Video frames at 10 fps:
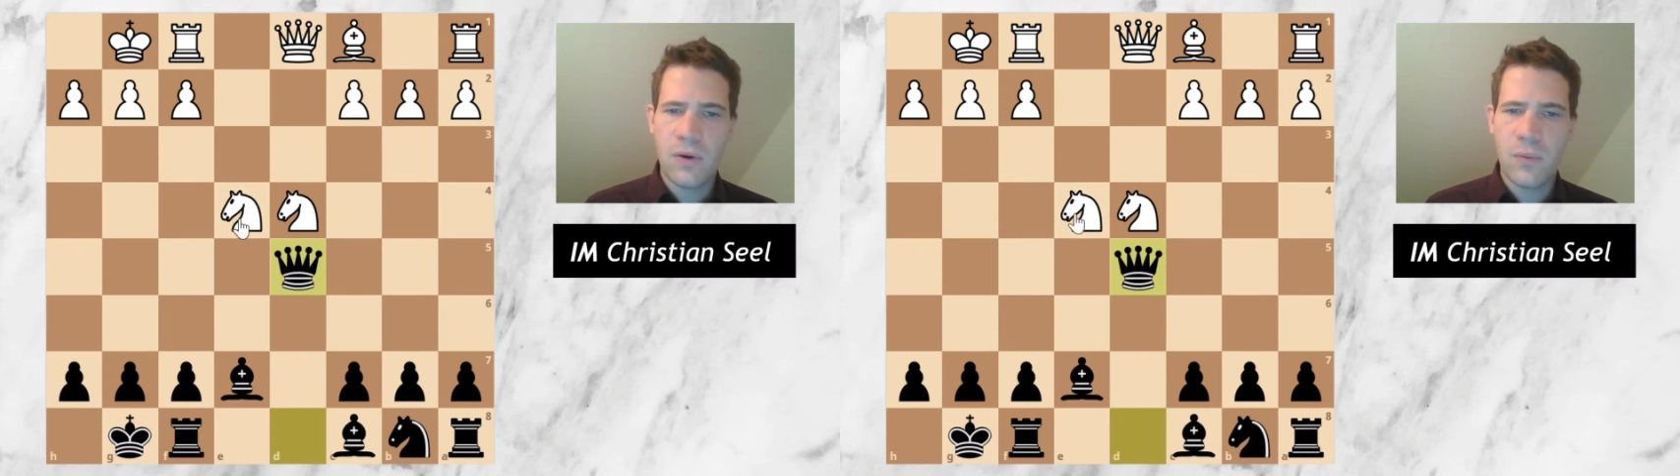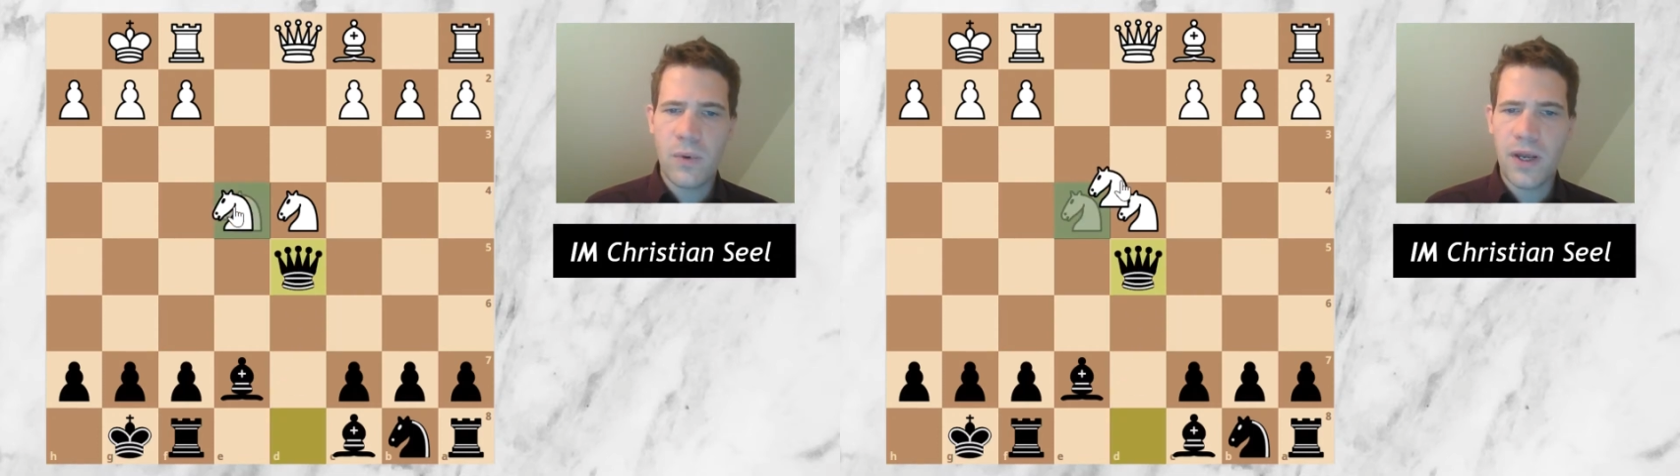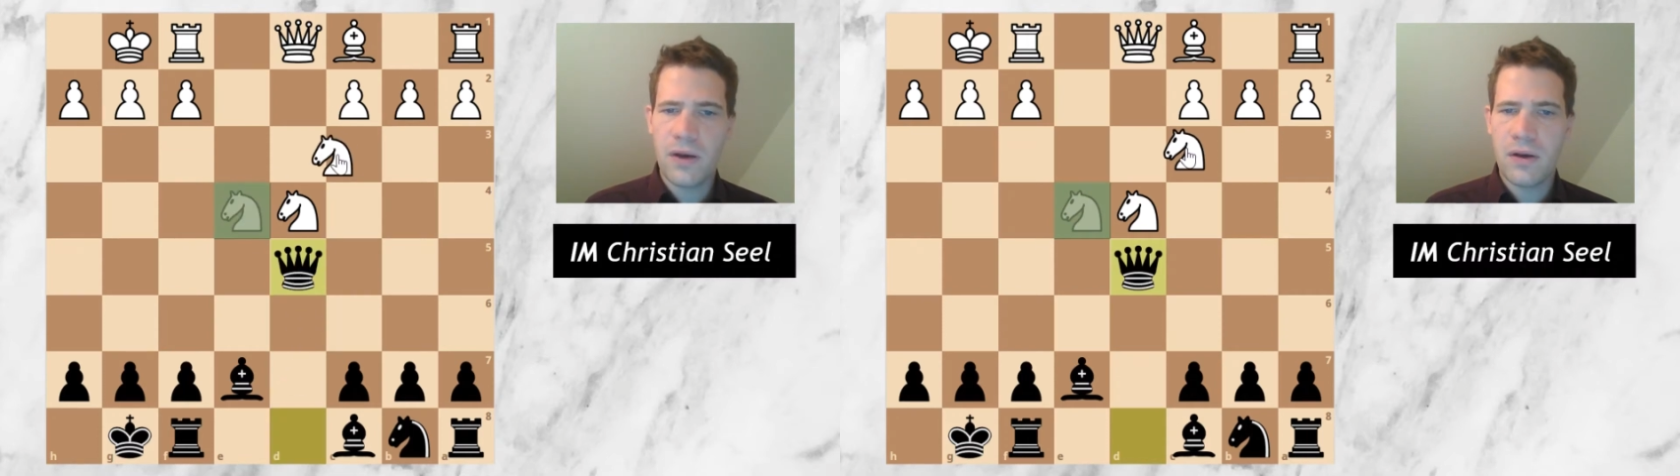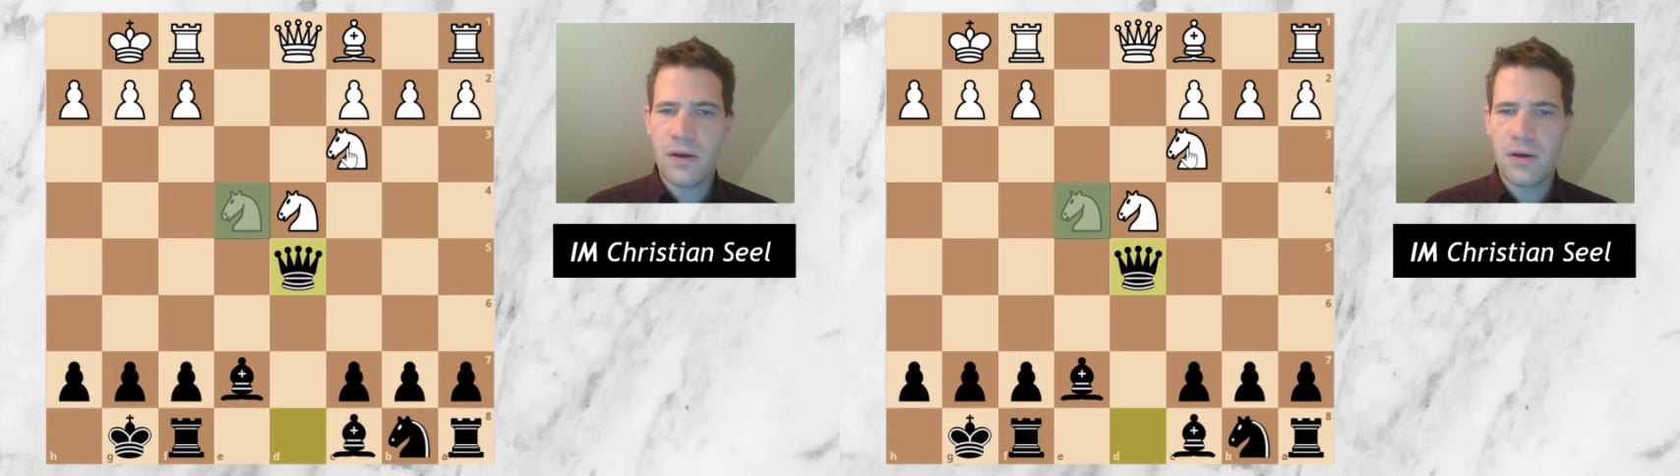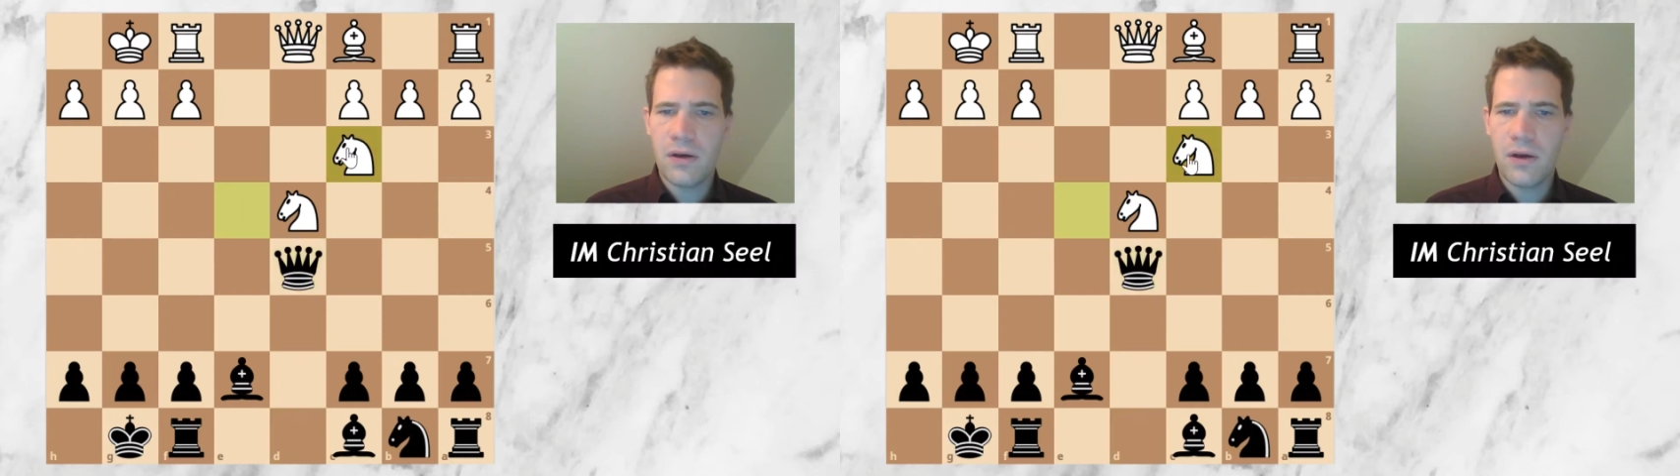when,
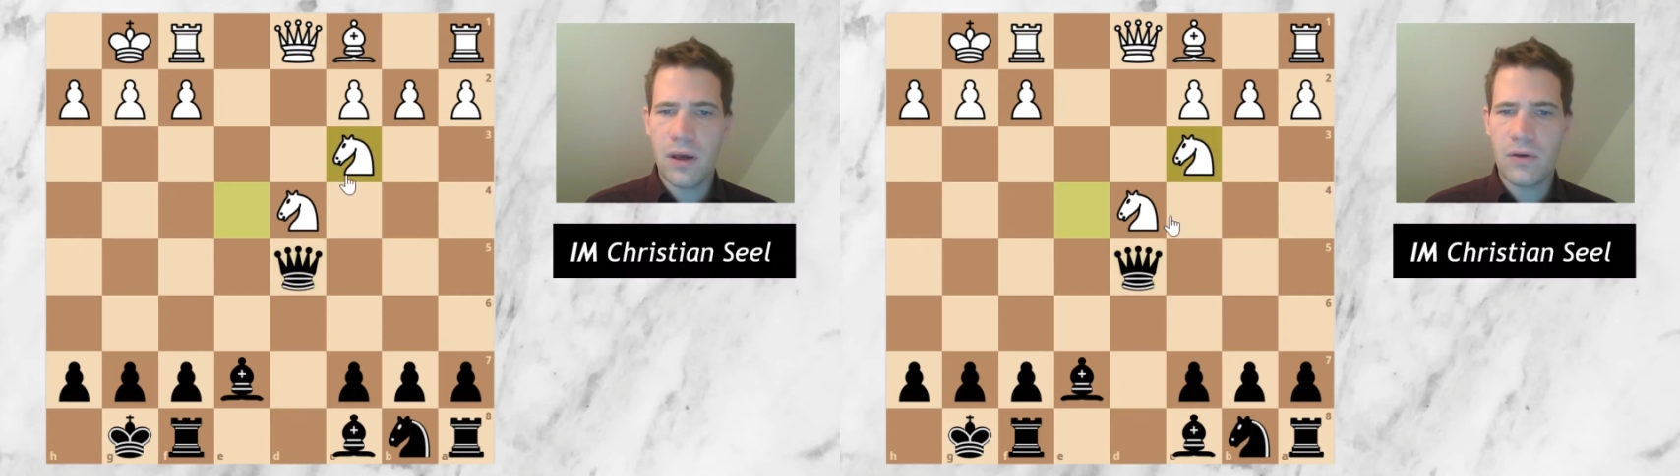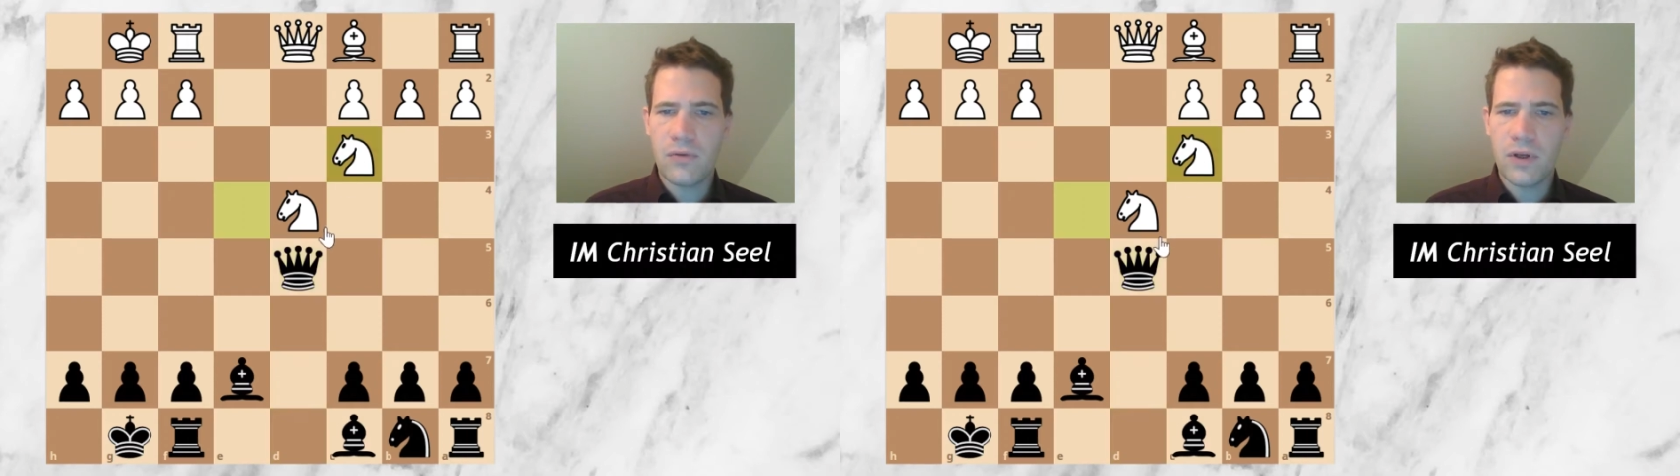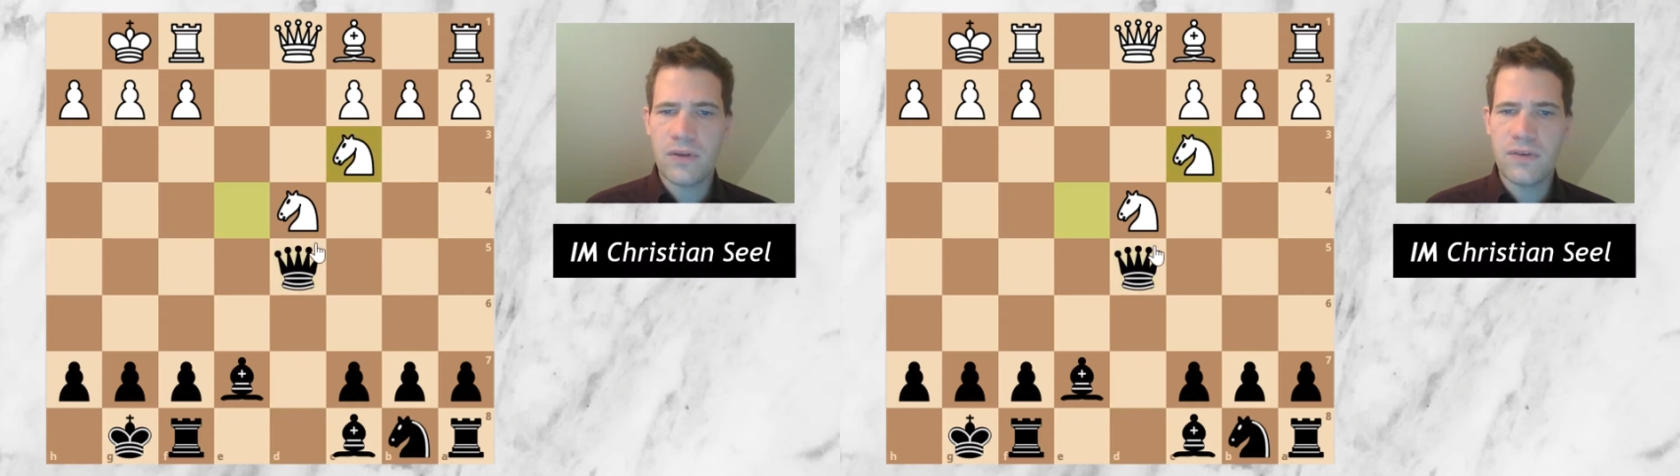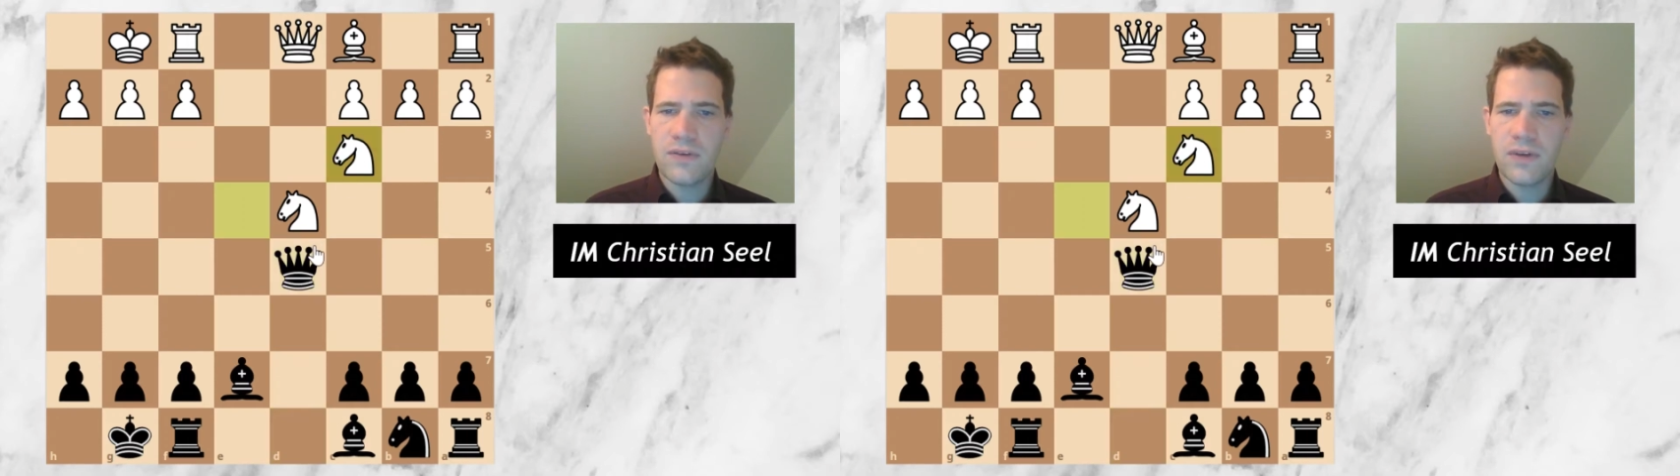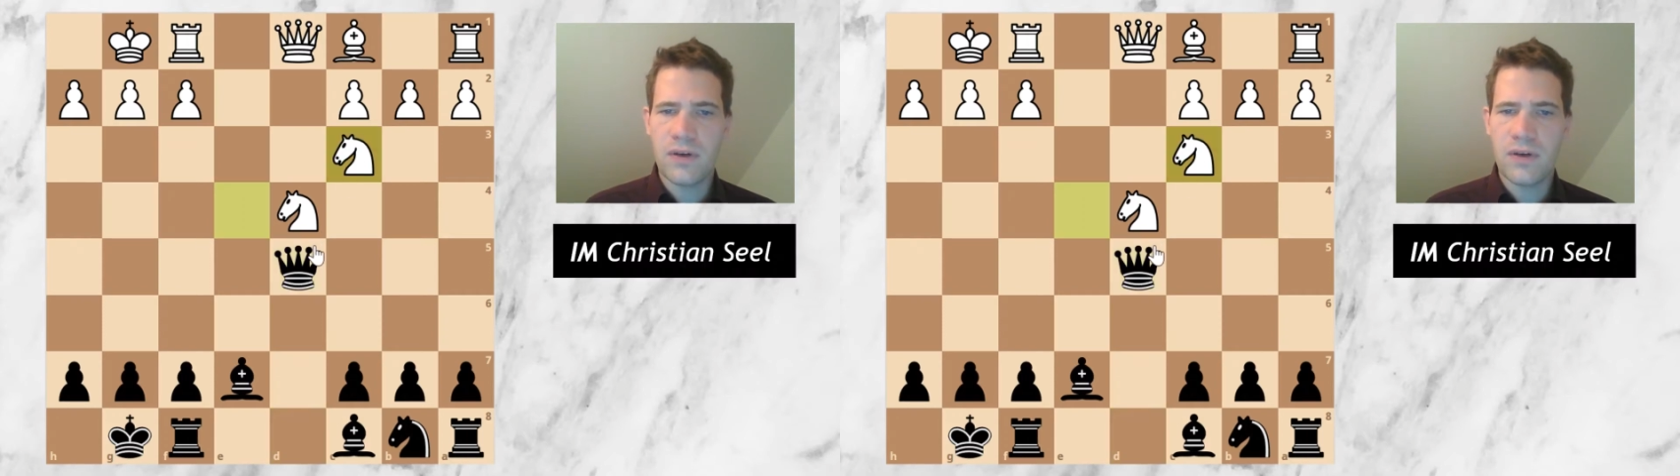for instance,